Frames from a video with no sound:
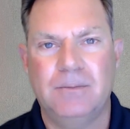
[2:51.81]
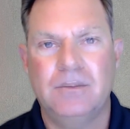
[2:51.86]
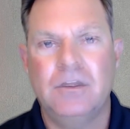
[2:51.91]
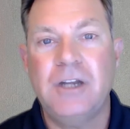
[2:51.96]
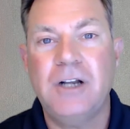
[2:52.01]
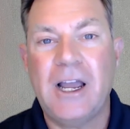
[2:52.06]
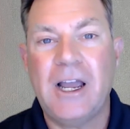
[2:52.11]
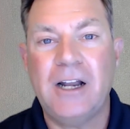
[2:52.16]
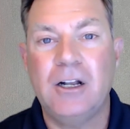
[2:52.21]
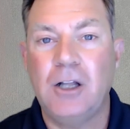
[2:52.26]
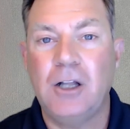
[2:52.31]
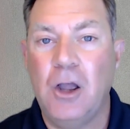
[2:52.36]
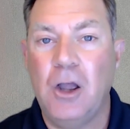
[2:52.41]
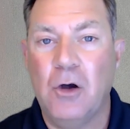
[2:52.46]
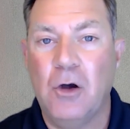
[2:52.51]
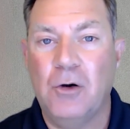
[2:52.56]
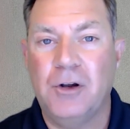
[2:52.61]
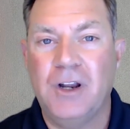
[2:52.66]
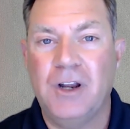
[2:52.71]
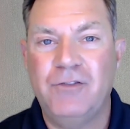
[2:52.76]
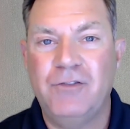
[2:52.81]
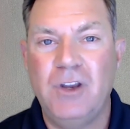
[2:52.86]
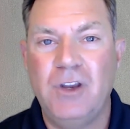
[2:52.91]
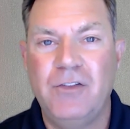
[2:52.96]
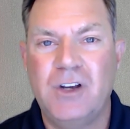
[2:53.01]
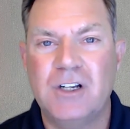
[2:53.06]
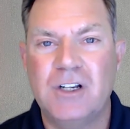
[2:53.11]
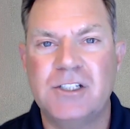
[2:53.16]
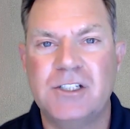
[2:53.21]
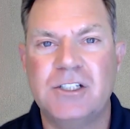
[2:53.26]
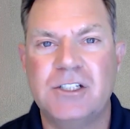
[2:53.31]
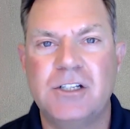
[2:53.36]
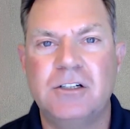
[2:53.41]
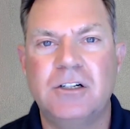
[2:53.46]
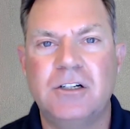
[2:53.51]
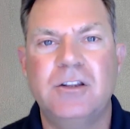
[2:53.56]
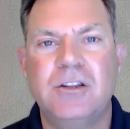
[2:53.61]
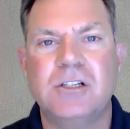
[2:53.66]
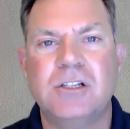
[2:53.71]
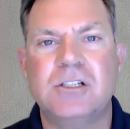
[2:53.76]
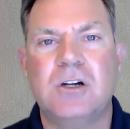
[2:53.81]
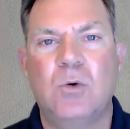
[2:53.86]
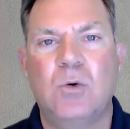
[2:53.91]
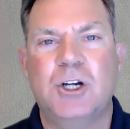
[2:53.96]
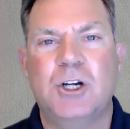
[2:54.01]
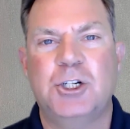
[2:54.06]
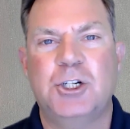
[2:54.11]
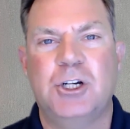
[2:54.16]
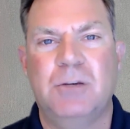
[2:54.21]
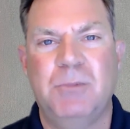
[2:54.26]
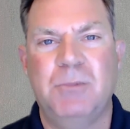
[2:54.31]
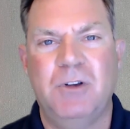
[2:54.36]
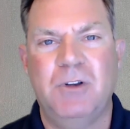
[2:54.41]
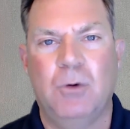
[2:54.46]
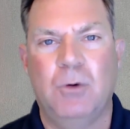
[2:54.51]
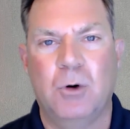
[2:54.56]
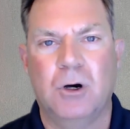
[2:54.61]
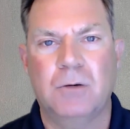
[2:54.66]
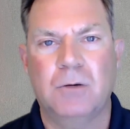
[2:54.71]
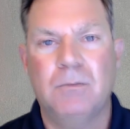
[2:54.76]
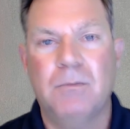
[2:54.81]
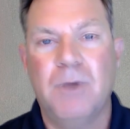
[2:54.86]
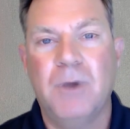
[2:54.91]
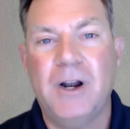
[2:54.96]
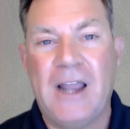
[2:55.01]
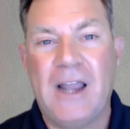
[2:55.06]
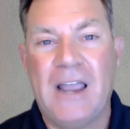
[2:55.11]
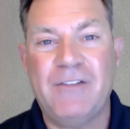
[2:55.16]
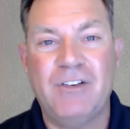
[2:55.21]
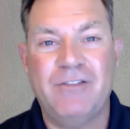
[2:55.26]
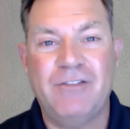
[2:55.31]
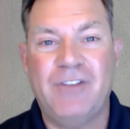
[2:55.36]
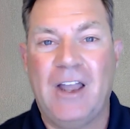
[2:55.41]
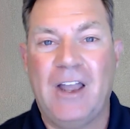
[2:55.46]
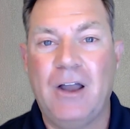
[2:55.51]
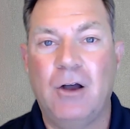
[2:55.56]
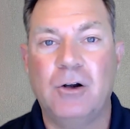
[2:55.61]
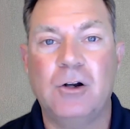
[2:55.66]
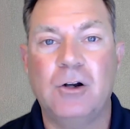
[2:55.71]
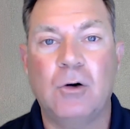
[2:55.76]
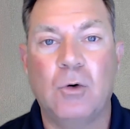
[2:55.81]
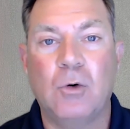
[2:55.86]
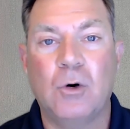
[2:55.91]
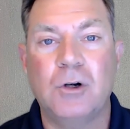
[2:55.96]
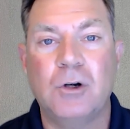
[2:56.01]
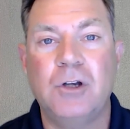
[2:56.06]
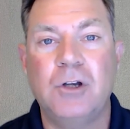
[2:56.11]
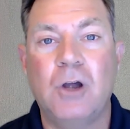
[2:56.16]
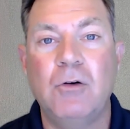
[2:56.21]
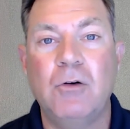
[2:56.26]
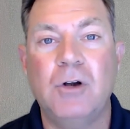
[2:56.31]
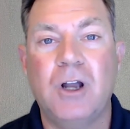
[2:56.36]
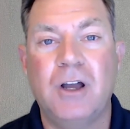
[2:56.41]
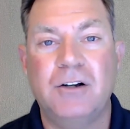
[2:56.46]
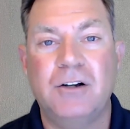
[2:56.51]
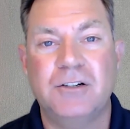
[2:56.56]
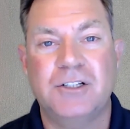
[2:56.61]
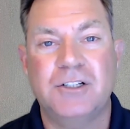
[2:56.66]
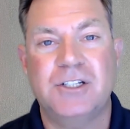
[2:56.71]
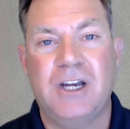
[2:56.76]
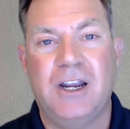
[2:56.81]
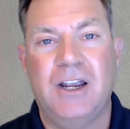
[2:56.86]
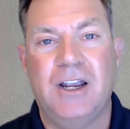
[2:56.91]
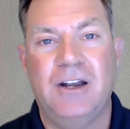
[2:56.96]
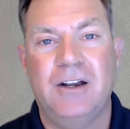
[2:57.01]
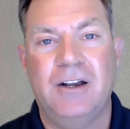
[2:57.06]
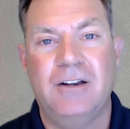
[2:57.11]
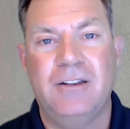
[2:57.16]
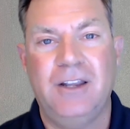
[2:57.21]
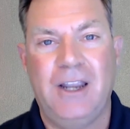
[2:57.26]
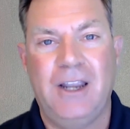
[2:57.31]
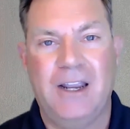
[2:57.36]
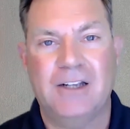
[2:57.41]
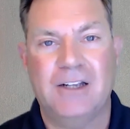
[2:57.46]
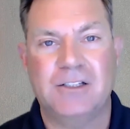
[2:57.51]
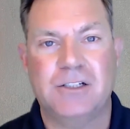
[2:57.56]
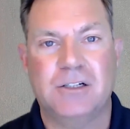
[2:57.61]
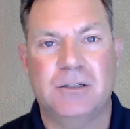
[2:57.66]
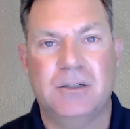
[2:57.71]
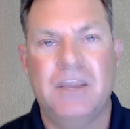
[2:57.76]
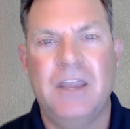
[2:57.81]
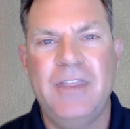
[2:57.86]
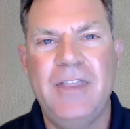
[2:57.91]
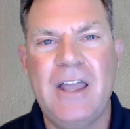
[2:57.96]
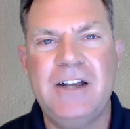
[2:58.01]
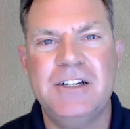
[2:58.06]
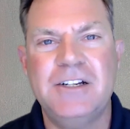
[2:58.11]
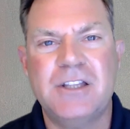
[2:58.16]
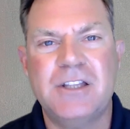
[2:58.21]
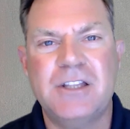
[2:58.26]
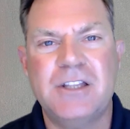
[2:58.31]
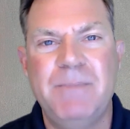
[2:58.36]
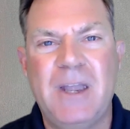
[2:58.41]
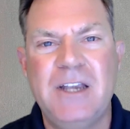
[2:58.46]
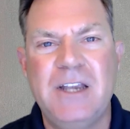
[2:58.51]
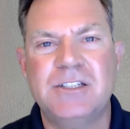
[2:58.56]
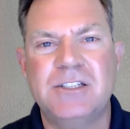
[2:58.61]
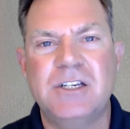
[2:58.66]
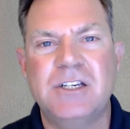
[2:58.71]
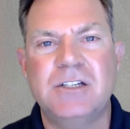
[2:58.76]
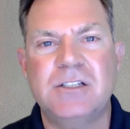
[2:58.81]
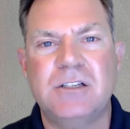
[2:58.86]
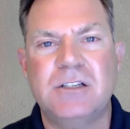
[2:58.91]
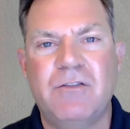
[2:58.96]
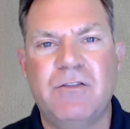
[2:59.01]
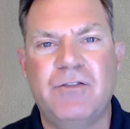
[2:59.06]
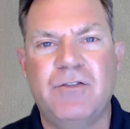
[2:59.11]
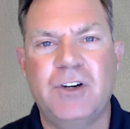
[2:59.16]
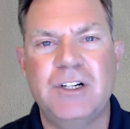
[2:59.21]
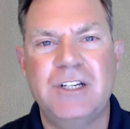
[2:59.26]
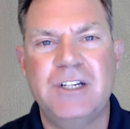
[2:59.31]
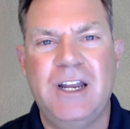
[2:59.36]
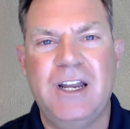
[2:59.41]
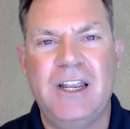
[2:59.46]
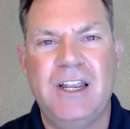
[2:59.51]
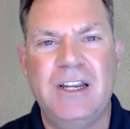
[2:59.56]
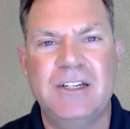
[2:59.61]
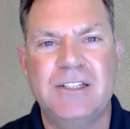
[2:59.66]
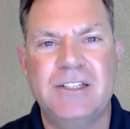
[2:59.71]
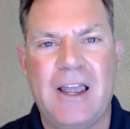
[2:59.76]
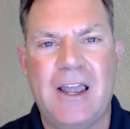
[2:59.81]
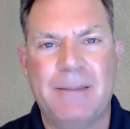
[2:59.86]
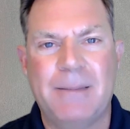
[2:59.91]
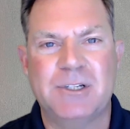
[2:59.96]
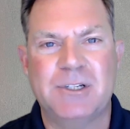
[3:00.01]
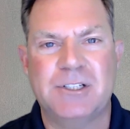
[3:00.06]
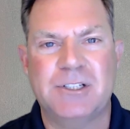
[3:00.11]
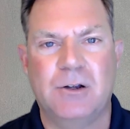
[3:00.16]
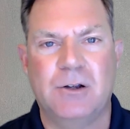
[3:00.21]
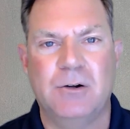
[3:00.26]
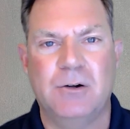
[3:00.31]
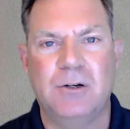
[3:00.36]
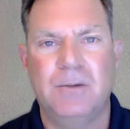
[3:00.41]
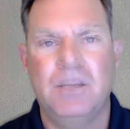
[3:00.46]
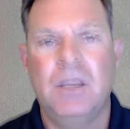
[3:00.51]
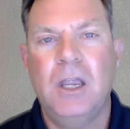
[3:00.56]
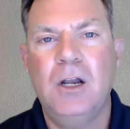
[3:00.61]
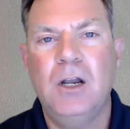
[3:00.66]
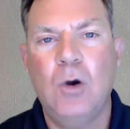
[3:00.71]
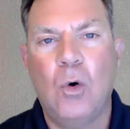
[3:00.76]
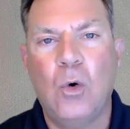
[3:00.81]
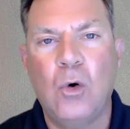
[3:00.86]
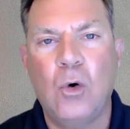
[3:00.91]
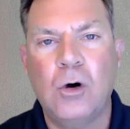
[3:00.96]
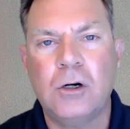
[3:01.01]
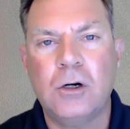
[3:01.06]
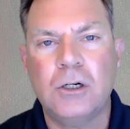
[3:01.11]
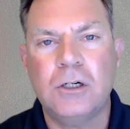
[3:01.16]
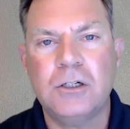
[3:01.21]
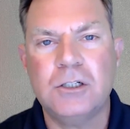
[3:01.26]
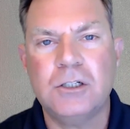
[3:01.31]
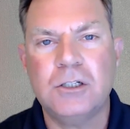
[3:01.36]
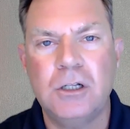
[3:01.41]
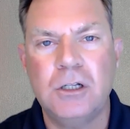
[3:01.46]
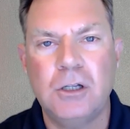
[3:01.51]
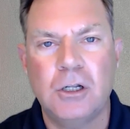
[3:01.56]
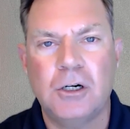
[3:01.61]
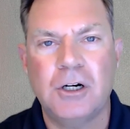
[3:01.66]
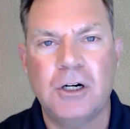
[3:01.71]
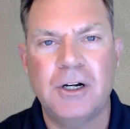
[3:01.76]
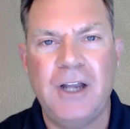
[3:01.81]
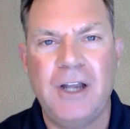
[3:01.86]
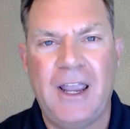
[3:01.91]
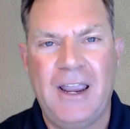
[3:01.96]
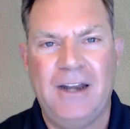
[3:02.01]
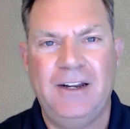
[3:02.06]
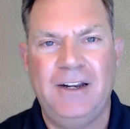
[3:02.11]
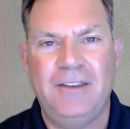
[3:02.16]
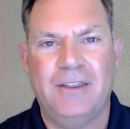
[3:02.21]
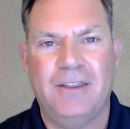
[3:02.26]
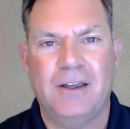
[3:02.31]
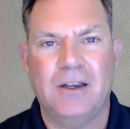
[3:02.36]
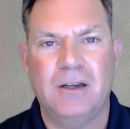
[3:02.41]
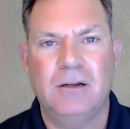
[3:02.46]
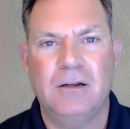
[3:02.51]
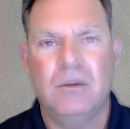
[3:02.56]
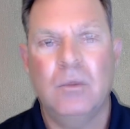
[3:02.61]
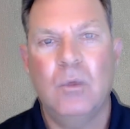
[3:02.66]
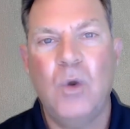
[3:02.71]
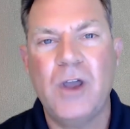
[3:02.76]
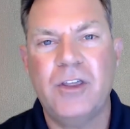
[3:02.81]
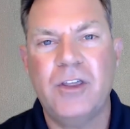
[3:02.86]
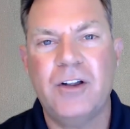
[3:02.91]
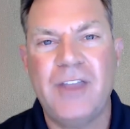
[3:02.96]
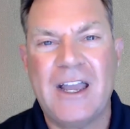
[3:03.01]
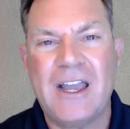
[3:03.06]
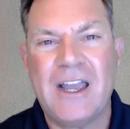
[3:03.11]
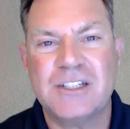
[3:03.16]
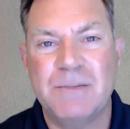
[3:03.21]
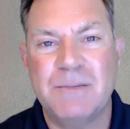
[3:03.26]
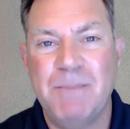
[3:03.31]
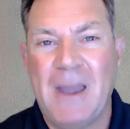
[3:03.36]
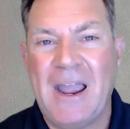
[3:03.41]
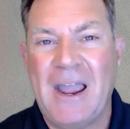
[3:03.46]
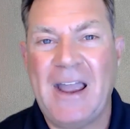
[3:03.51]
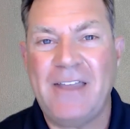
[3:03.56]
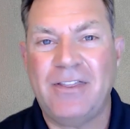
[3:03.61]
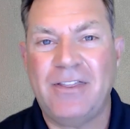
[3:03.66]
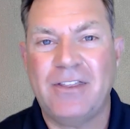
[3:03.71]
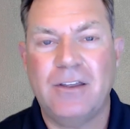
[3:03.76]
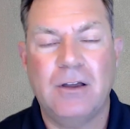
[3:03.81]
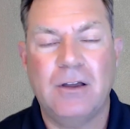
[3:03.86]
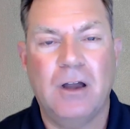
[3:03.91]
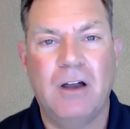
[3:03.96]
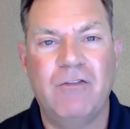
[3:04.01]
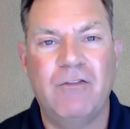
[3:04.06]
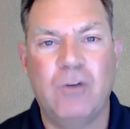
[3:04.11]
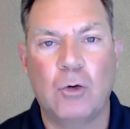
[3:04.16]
You're not alone if you've considered this question before, but haven't found or don't understand the answer. And that is the basis for today's episode. In order to learn anything, whether that's math, a